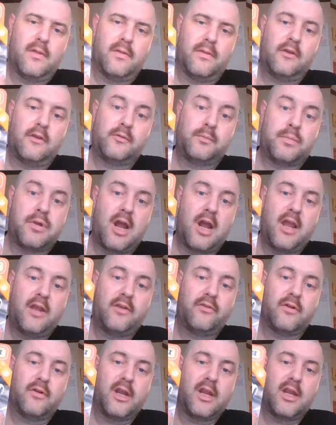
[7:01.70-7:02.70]
this
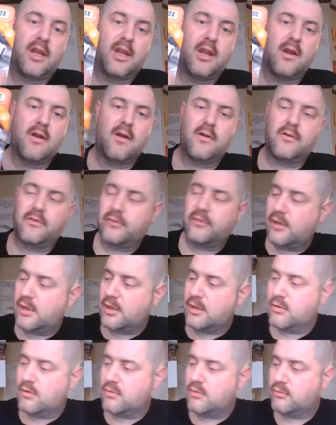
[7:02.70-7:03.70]
prize right here, so you
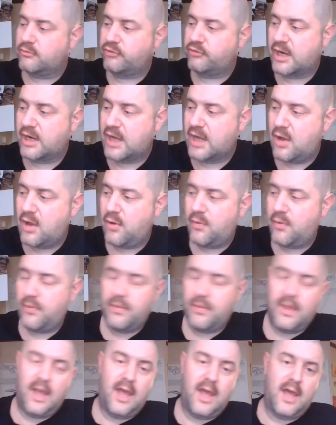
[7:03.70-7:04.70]
can go check out
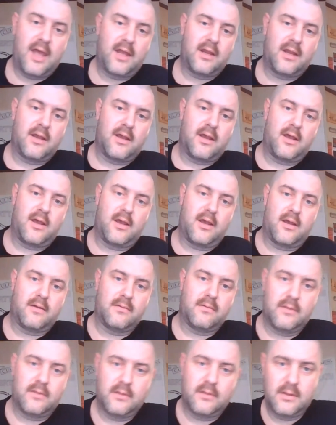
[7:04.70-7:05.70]
that
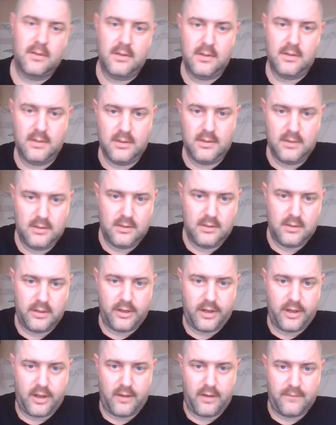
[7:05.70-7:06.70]

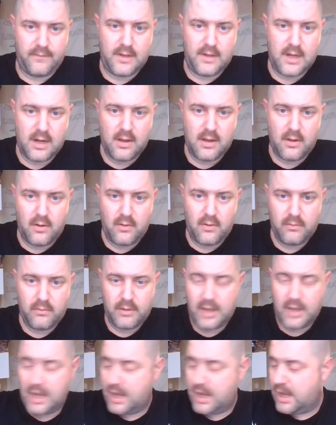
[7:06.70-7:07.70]

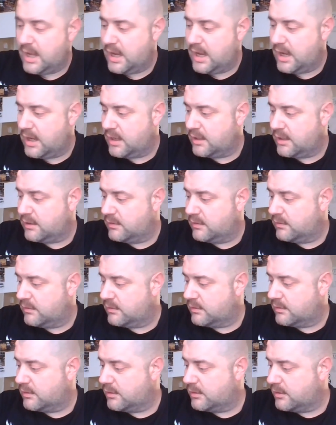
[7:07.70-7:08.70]
video. And
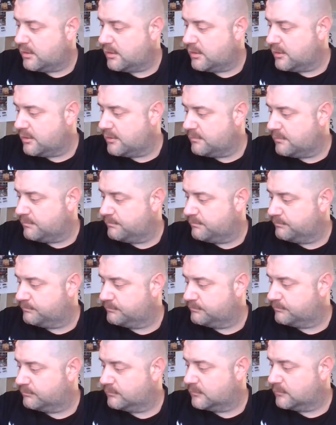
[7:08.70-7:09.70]

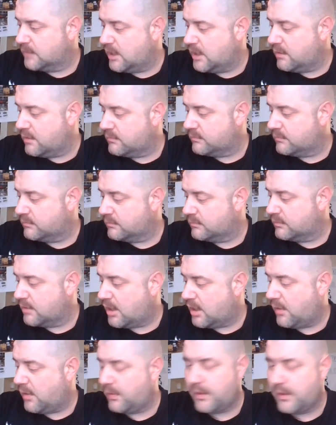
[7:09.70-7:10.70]
yeah,
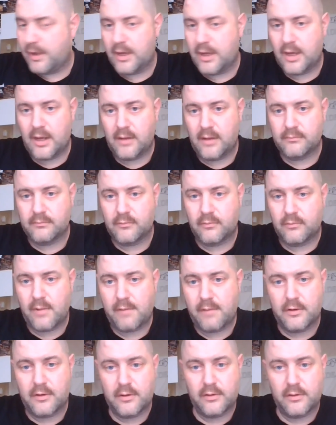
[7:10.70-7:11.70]
I'll
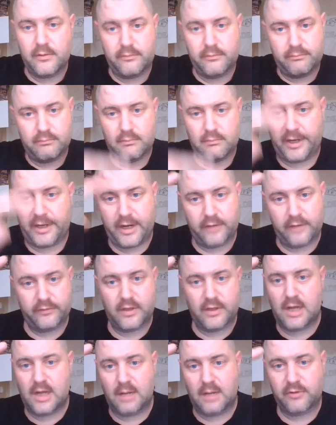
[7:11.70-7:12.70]
whoever, like I
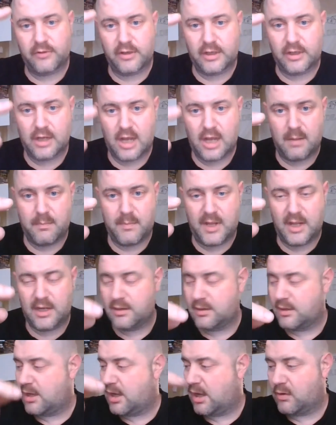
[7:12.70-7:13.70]
said, names in the
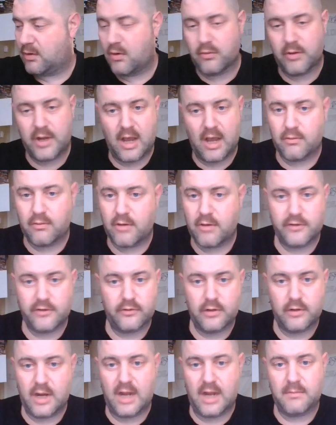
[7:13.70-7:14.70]
comment, I'll go down, write
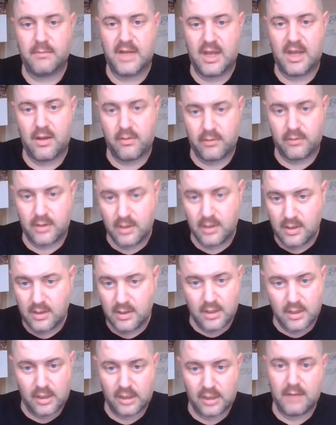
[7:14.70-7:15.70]
your name down,
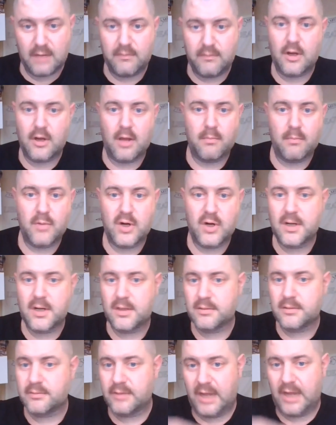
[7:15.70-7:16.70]
and give a
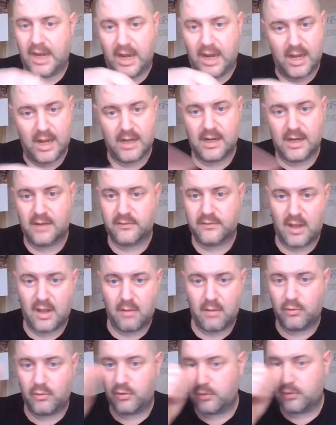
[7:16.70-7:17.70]
number, and that's
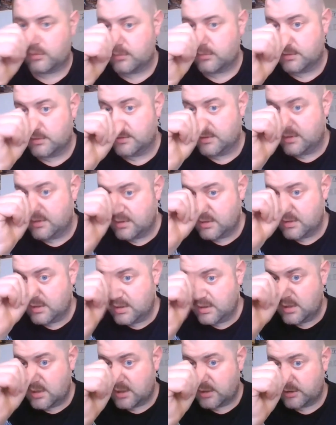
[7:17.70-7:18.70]
how we'll
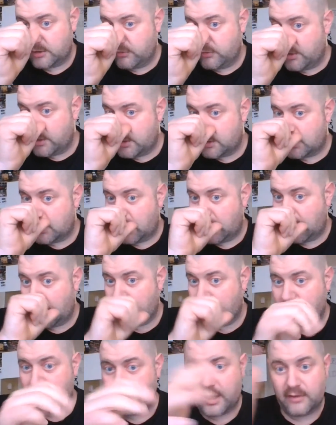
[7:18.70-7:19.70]
do it.
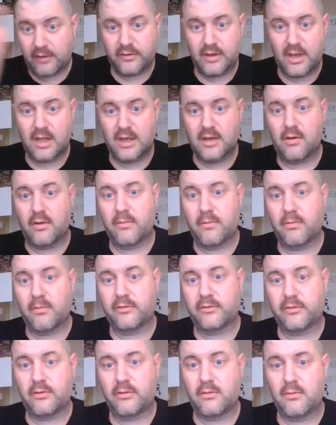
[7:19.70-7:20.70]
And like I said, the only
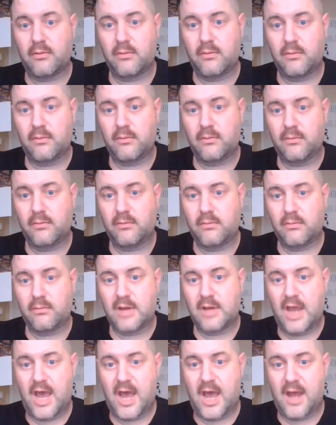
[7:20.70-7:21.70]
ones who
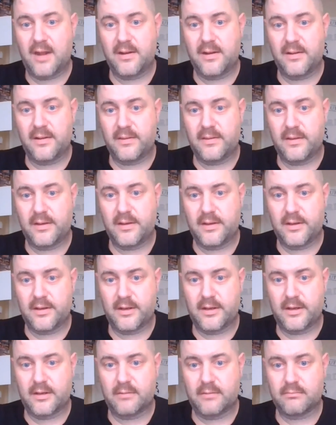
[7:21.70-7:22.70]
got
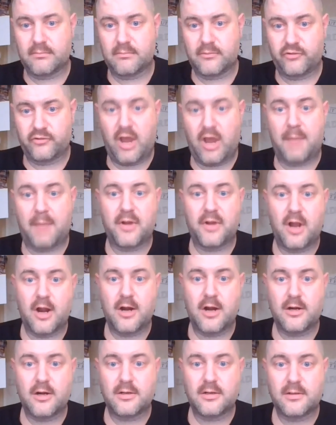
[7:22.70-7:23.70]
the shop
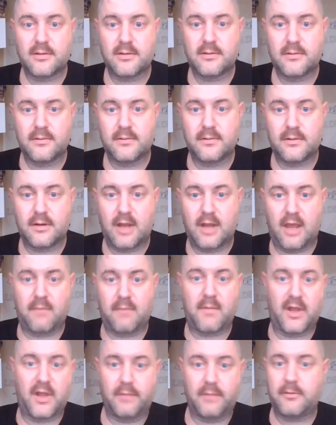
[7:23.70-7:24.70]
card have
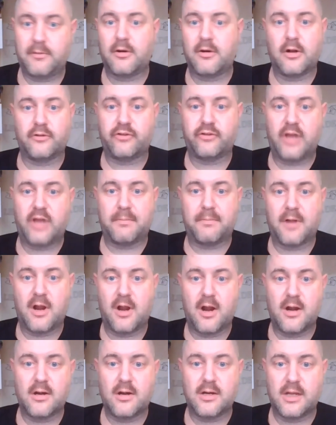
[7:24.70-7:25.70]
my limited run shop
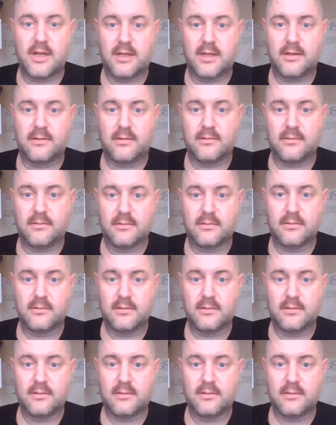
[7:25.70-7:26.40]
card, and